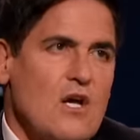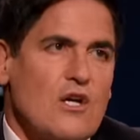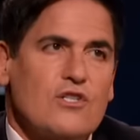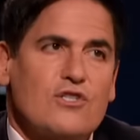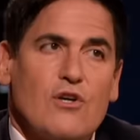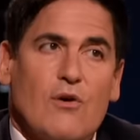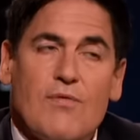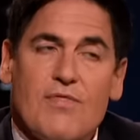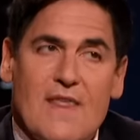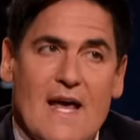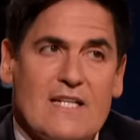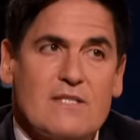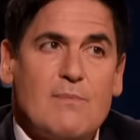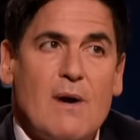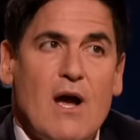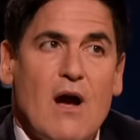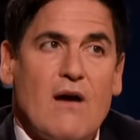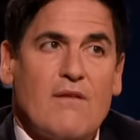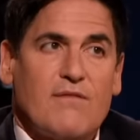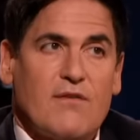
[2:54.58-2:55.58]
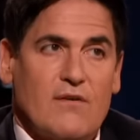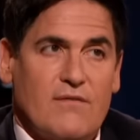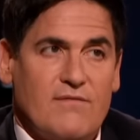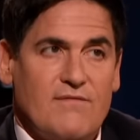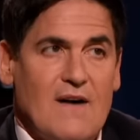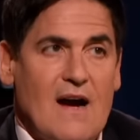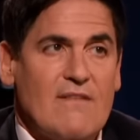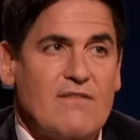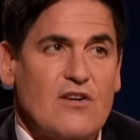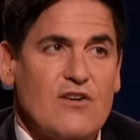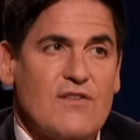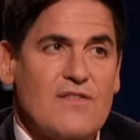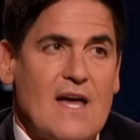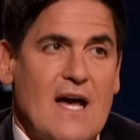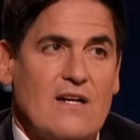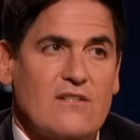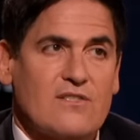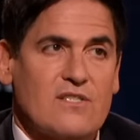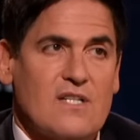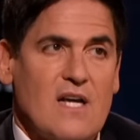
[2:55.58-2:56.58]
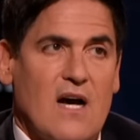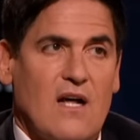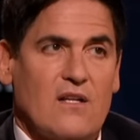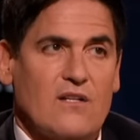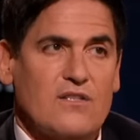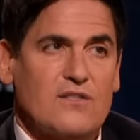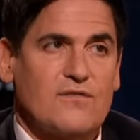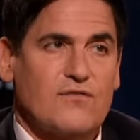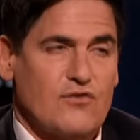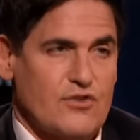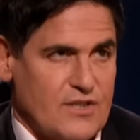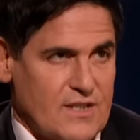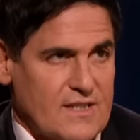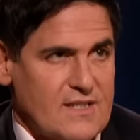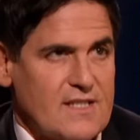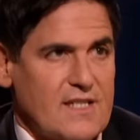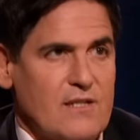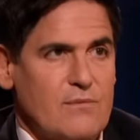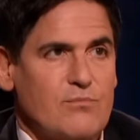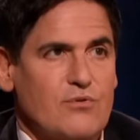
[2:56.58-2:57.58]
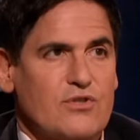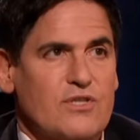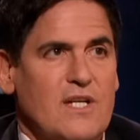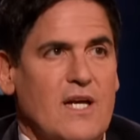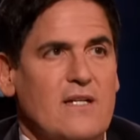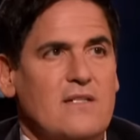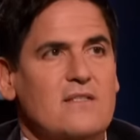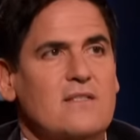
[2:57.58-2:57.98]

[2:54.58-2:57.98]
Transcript: So that's my offer, $500,000 for 16%.